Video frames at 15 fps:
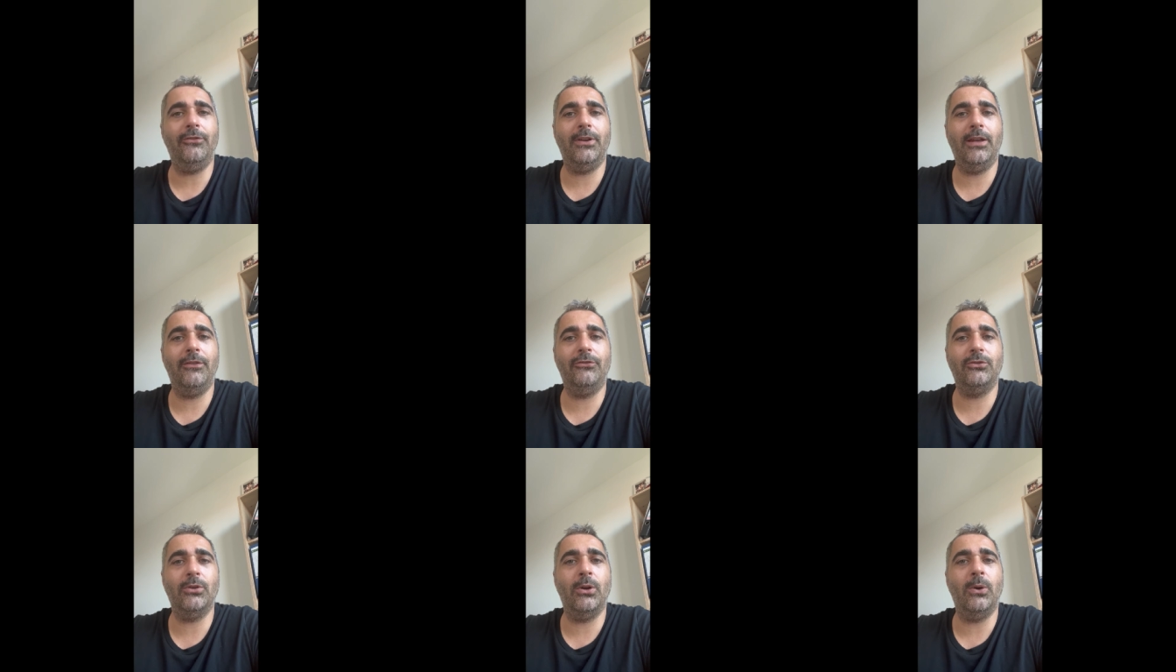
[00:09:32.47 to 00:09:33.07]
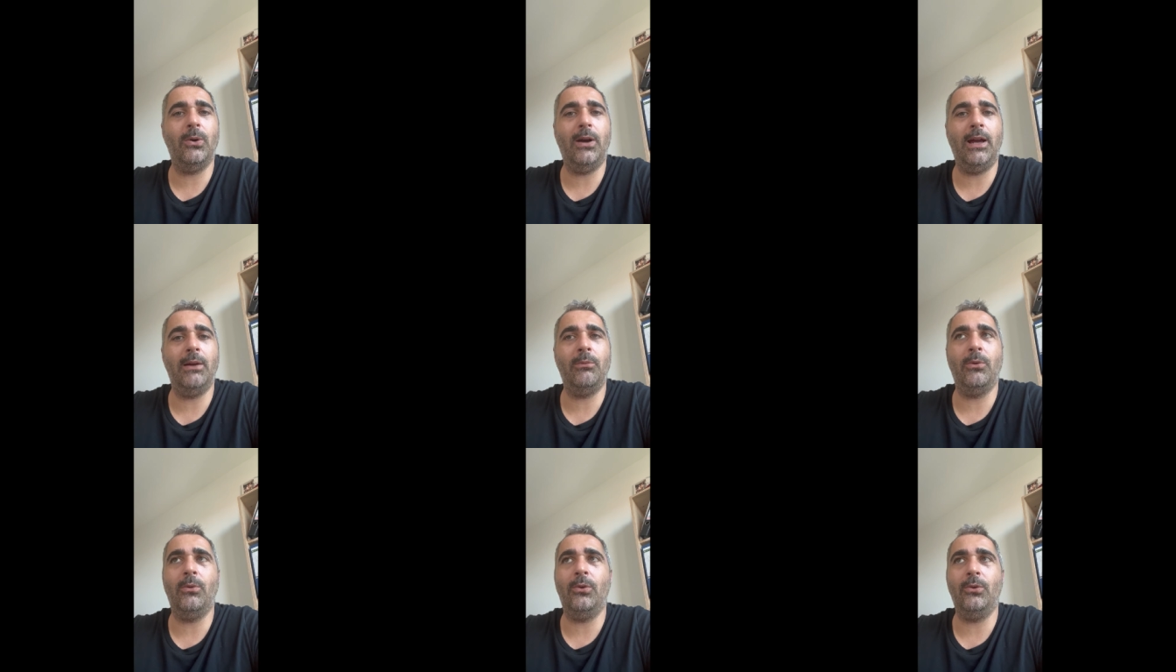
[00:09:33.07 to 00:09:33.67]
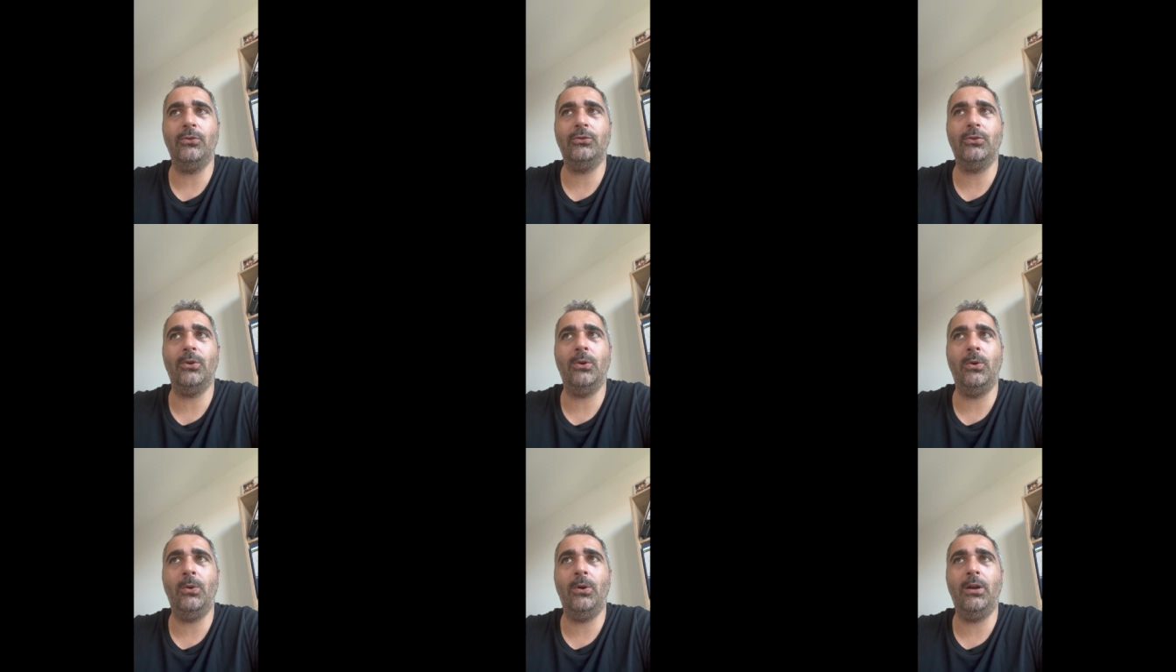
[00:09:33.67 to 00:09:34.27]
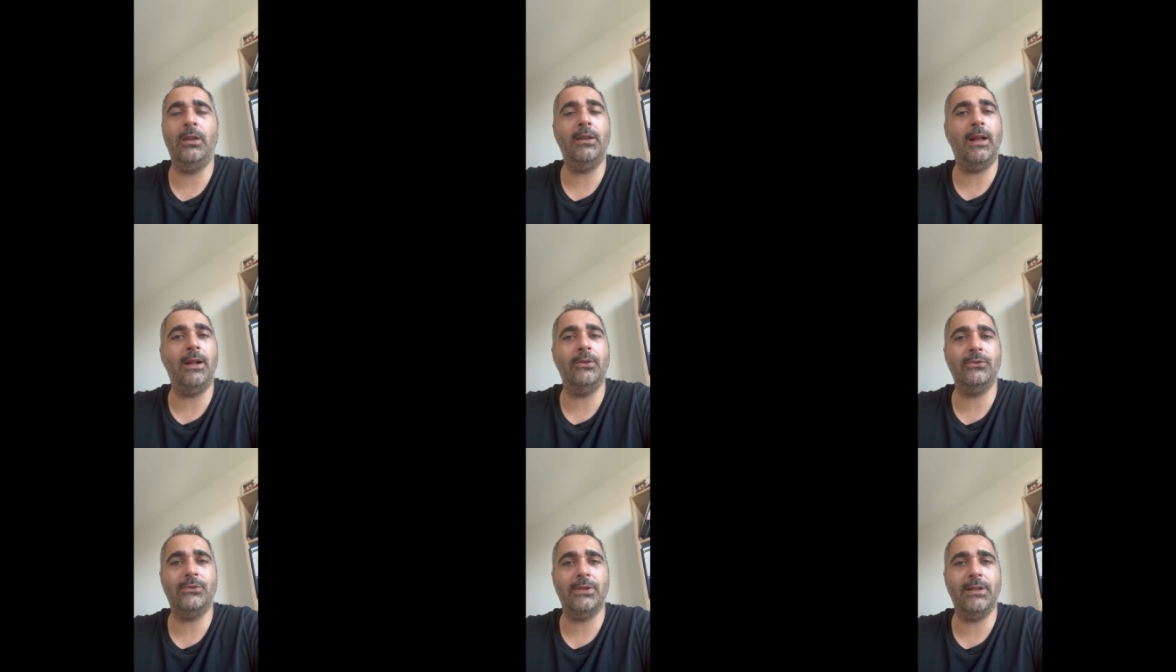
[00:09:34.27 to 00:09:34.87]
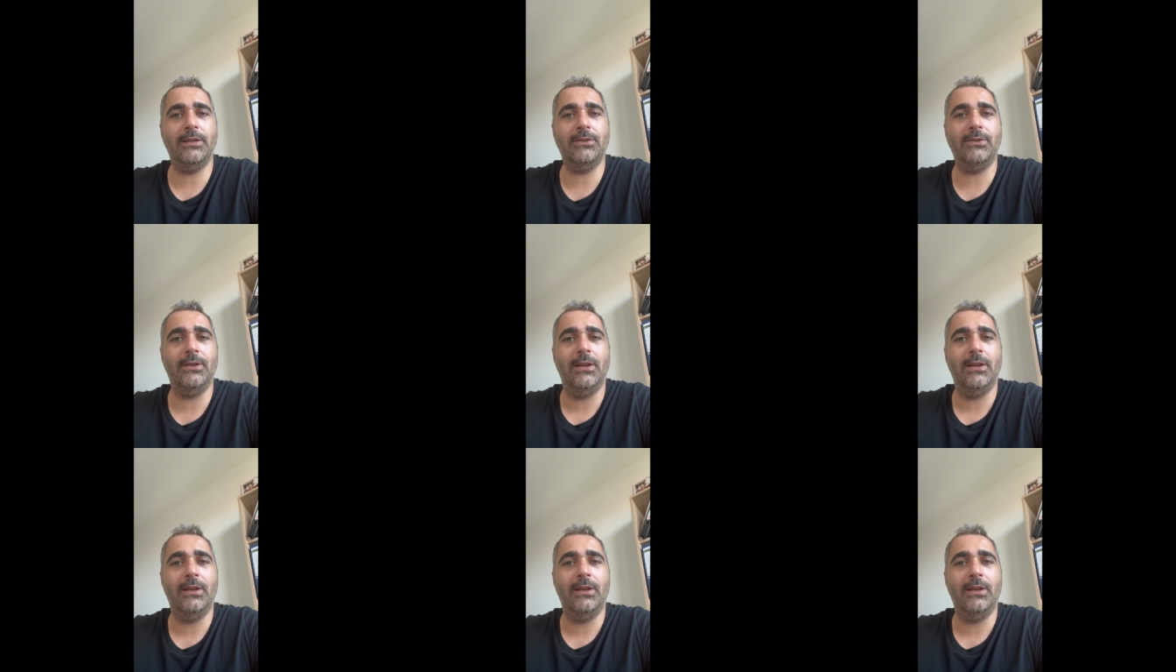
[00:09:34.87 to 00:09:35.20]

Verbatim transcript: If so, I will also announce it